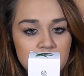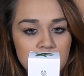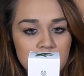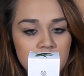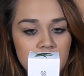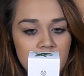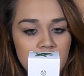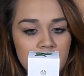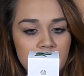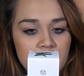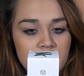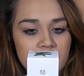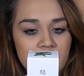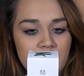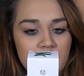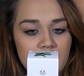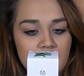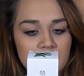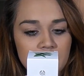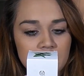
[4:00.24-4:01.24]
you put on your
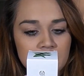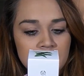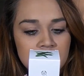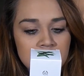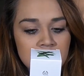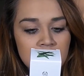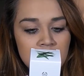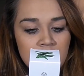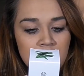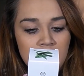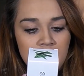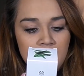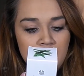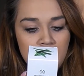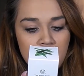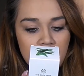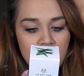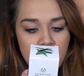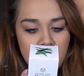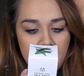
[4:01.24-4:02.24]
face,
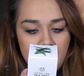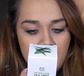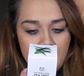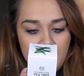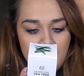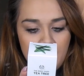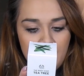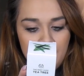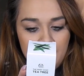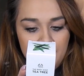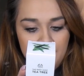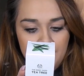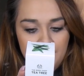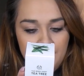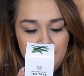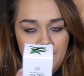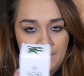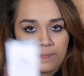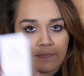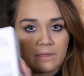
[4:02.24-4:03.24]

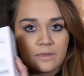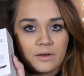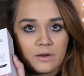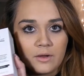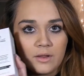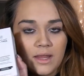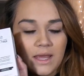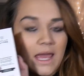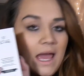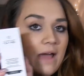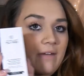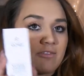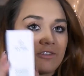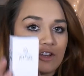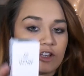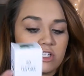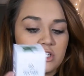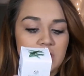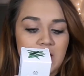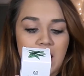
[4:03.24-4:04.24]
you know, like
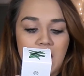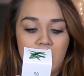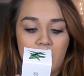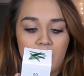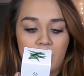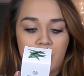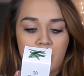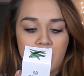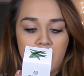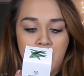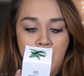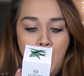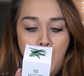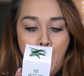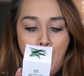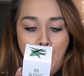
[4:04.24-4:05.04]
after a shower